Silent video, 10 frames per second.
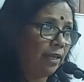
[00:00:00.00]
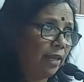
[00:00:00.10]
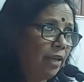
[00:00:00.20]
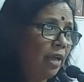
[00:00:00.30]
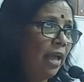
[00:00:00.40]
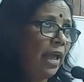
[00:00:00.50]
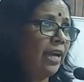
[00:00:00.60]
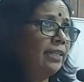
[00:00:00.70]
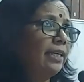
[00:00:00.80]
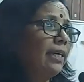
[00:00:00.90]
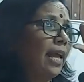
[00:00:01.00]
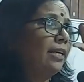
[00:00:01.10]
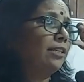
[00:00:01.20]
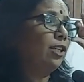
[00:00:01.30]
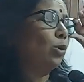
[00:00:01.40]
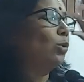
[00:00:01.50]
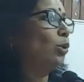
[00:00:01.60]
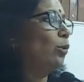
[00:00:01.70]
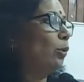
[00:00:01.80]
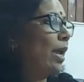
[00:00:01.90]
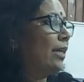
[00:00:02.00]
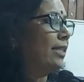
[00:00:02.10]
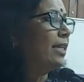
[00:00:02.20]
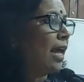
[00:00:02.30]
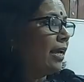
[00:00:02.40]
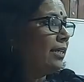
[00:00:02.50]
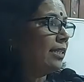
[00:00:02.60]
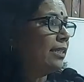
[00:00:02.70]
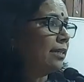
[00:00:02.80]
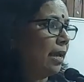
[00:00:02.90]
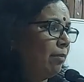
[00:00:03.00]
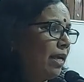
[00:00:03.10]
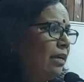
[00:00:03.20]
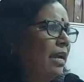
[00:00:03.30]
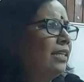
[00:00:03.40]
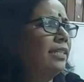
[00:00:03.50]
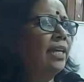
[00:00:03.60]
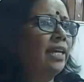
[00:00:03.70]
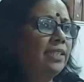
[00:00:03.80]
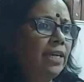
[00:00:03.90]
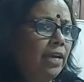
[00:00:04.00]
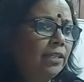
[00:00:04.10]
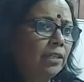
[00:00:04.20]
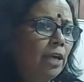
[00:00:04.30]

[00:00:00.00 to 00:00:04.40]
in the 1882 to 1890 time, like 1888.